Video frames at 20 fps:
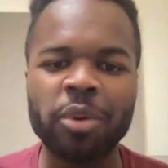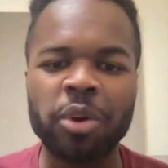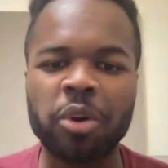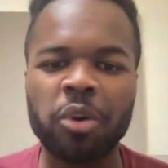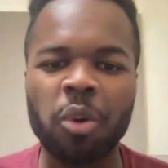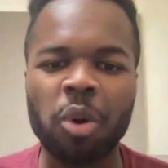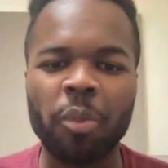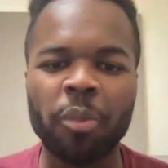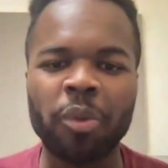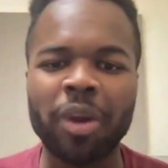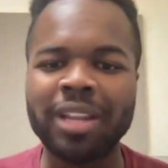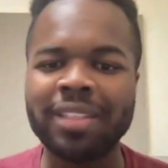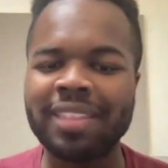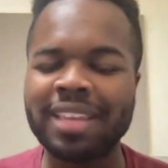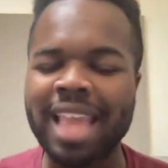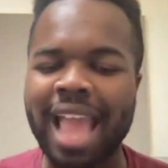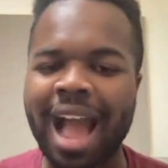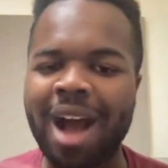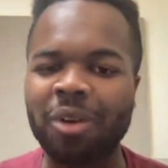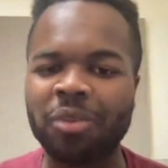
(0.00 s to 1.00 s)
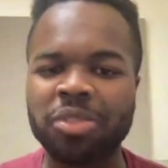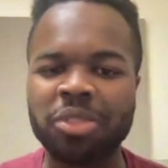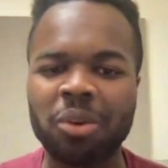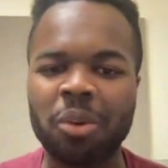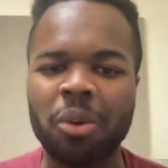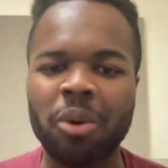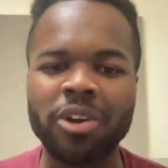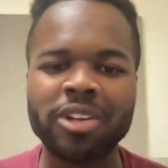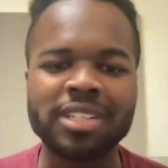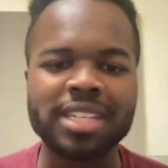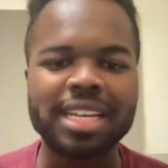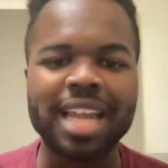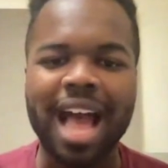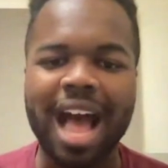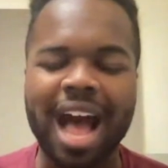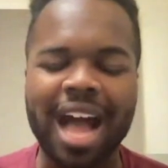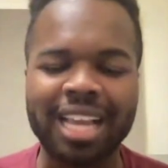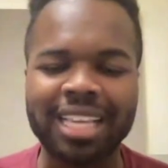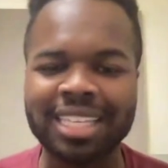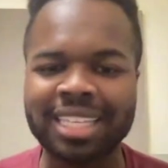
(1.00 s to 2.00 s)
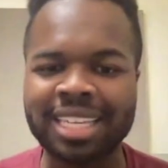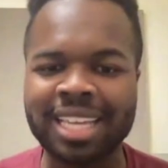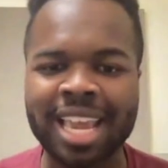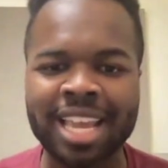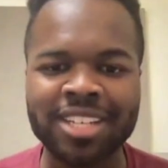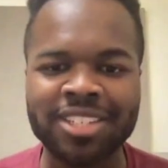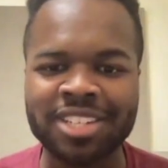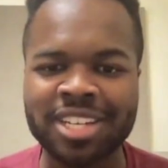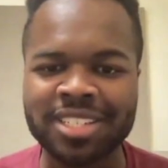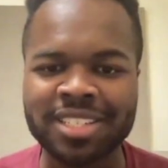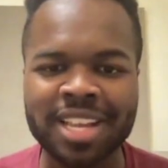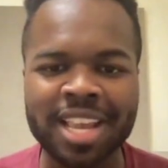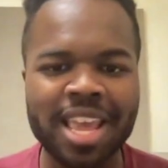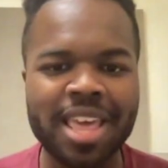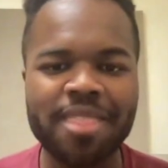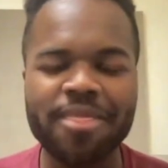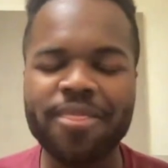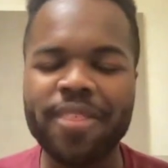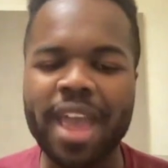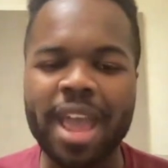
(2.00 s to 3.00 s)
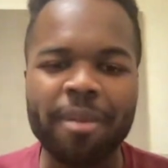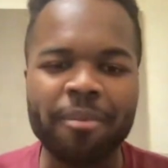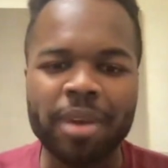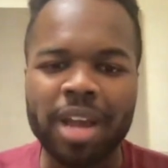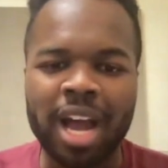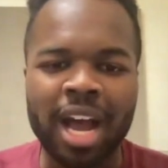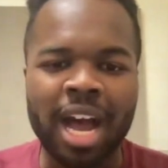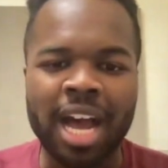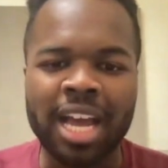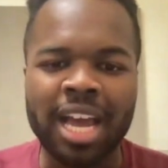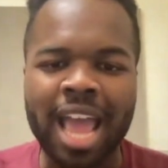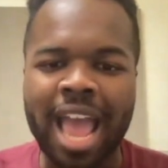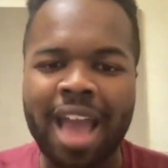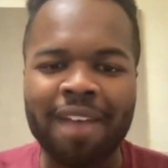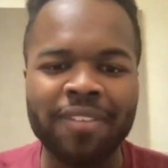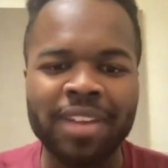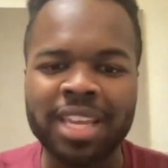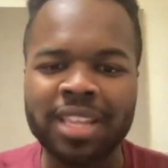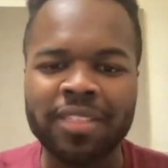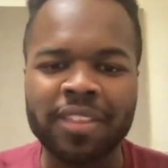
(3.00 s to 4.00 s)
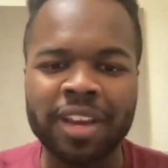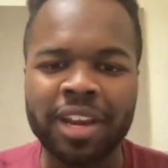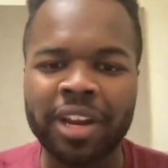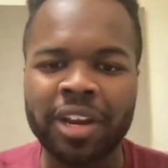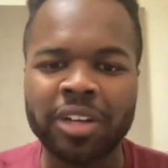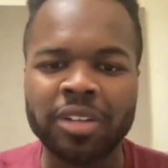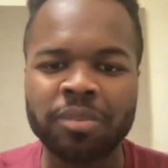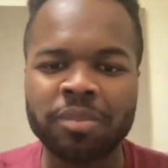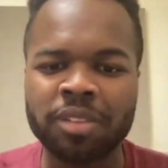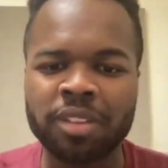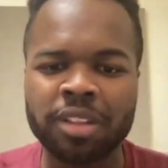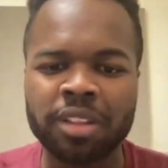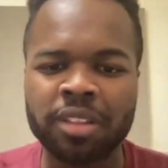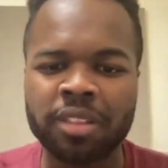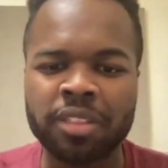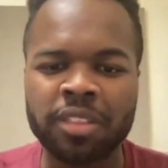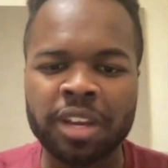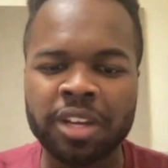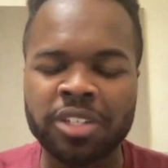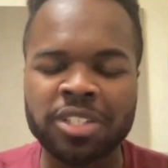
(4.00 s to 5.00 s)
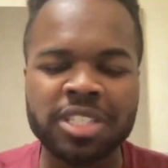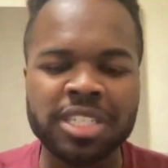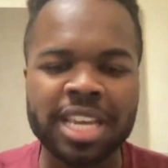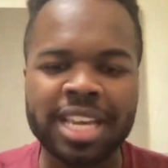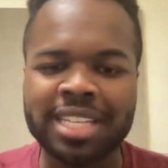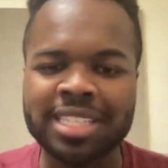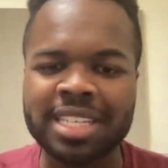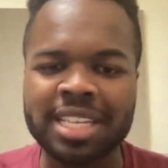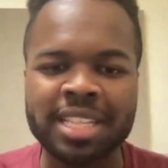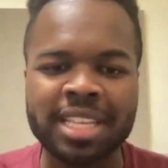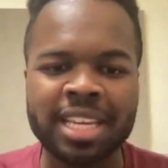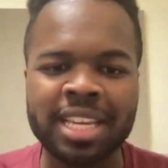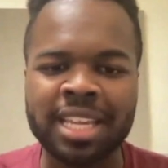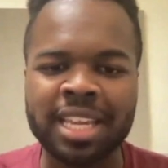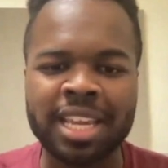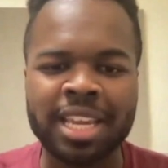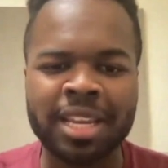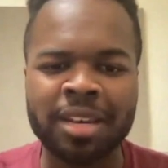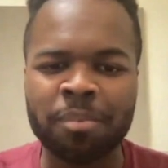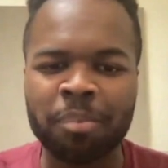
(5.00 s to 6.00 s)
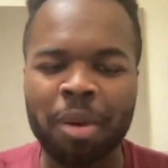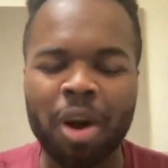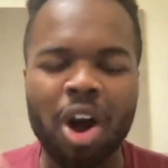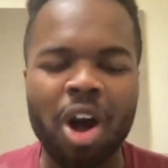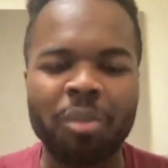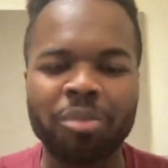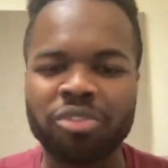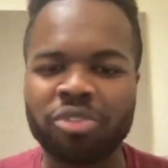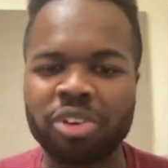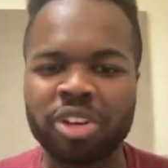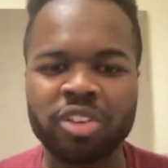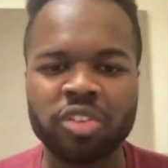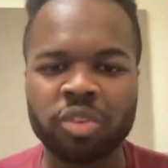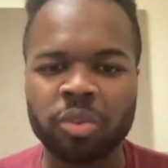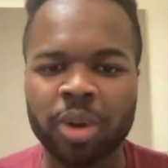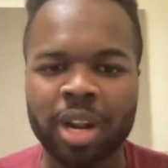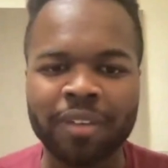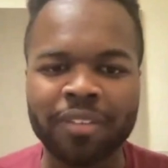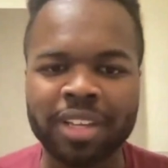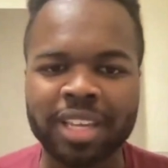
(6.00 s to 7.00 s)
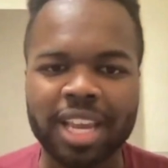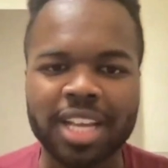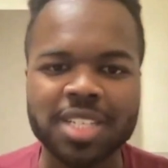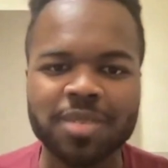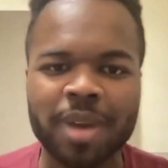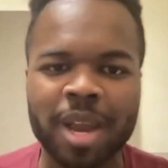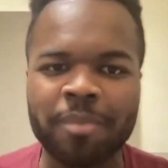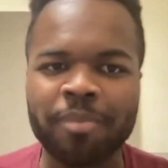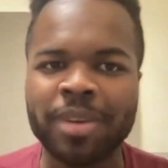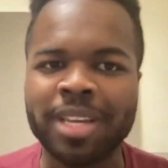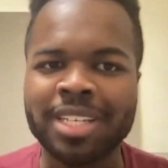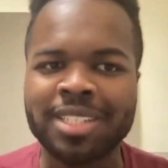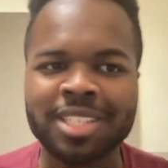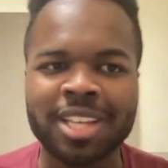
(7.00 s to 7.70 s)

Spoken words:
to incorporate the outdoors and hockey, and just them having their sticks in palm trees or whatever the case might be.